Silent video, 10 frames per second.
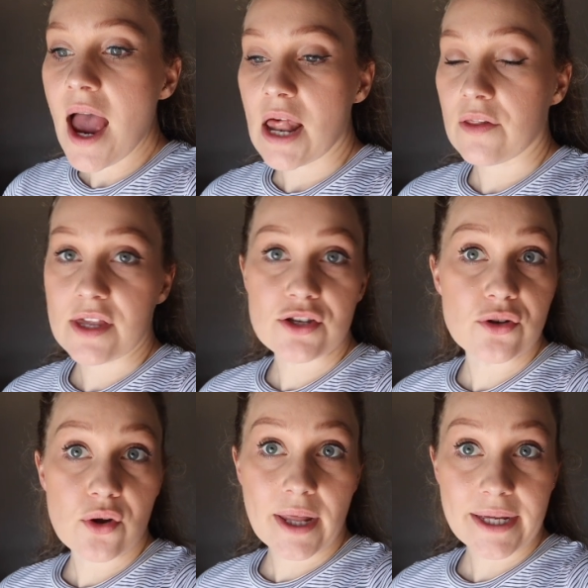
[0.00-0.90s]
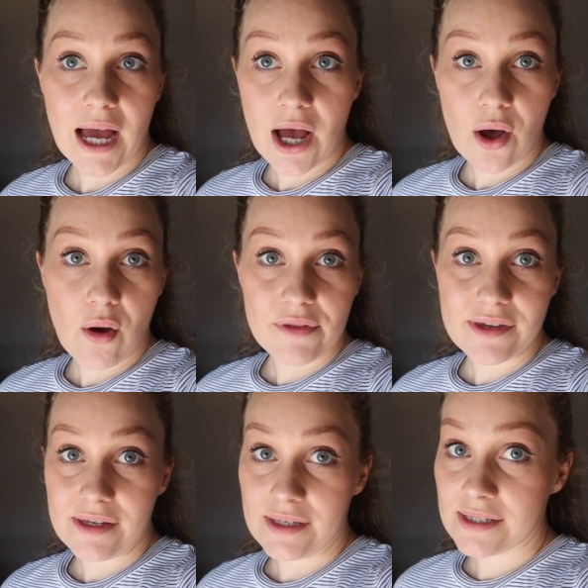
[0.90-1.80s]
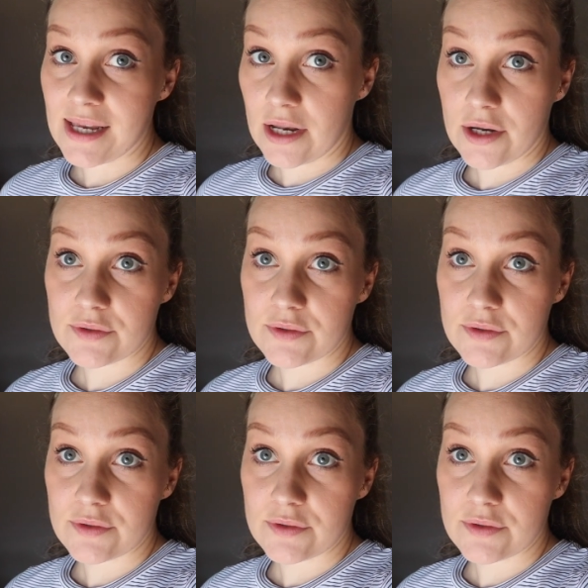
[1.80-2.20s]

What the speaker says: and I'll let you know like how the seller